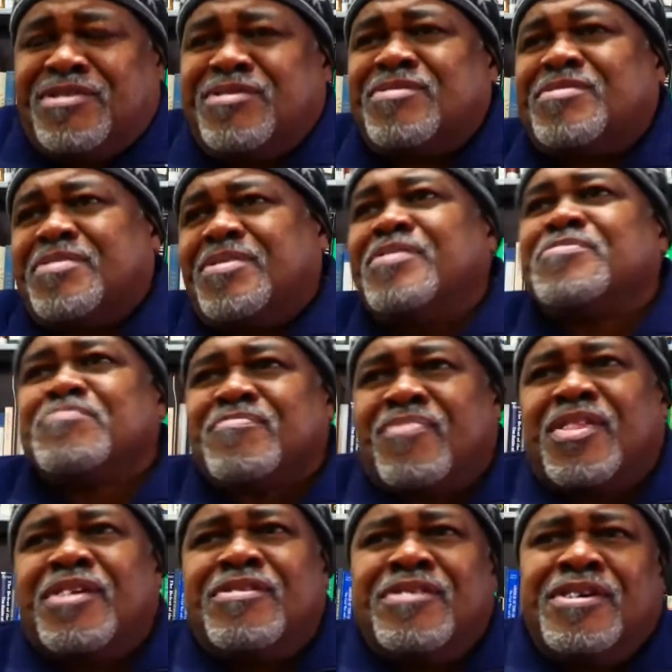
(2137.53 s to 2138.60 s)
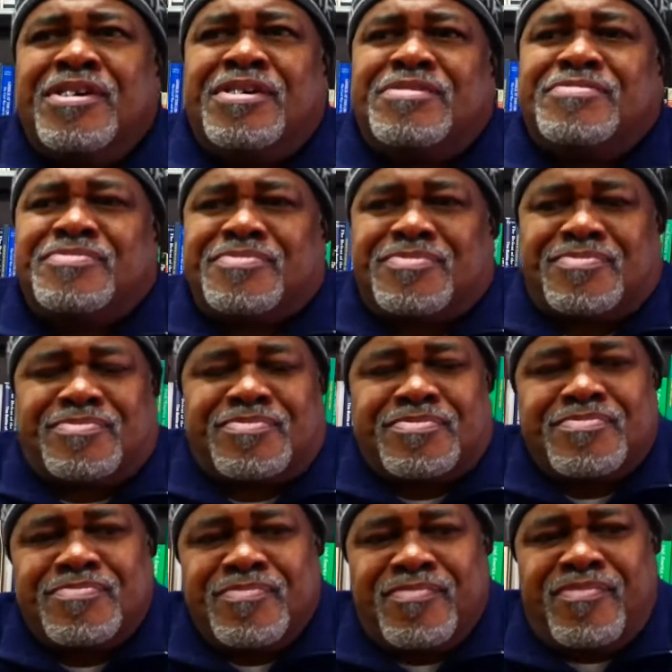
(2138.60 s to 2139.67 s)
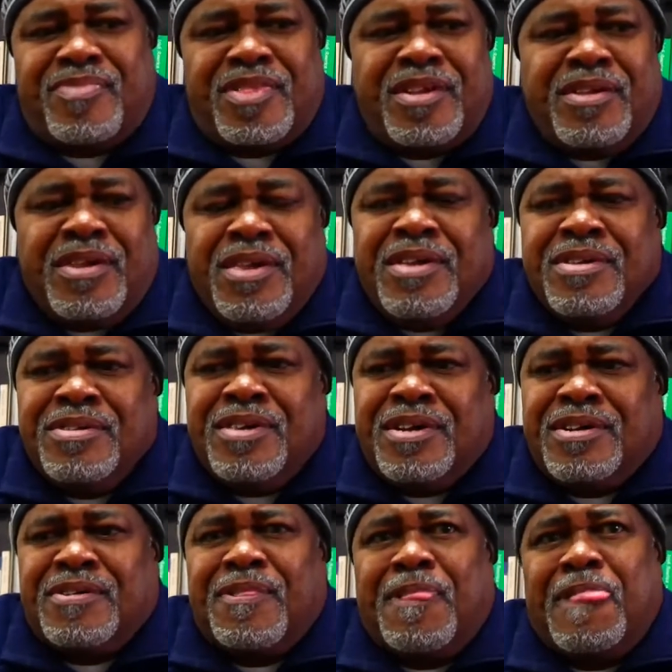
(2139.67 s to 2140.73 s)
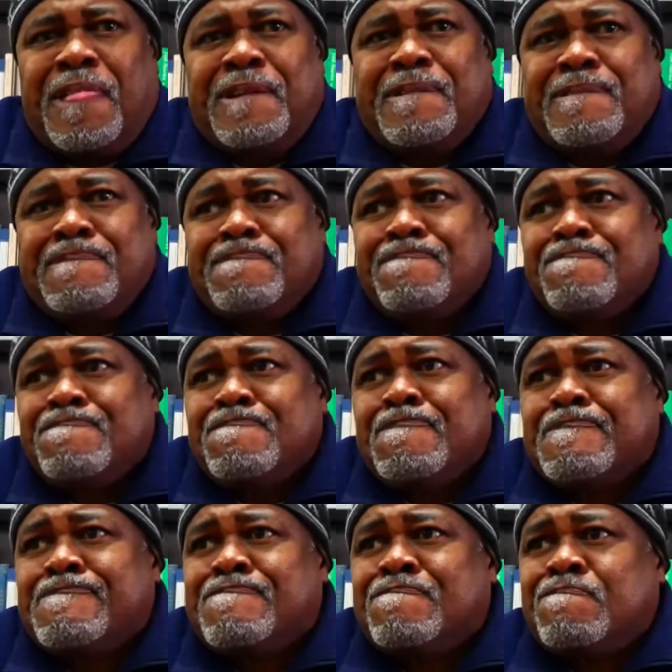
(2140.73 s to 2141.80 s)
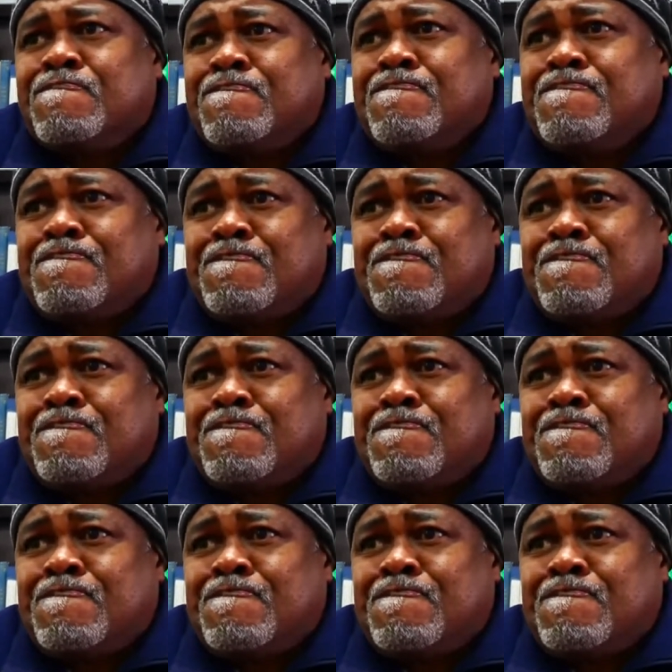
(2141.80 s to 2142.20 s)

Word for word: Pull in the pull out. Yeah. That's fast. And that could be like 30 minutes, right? Hmm?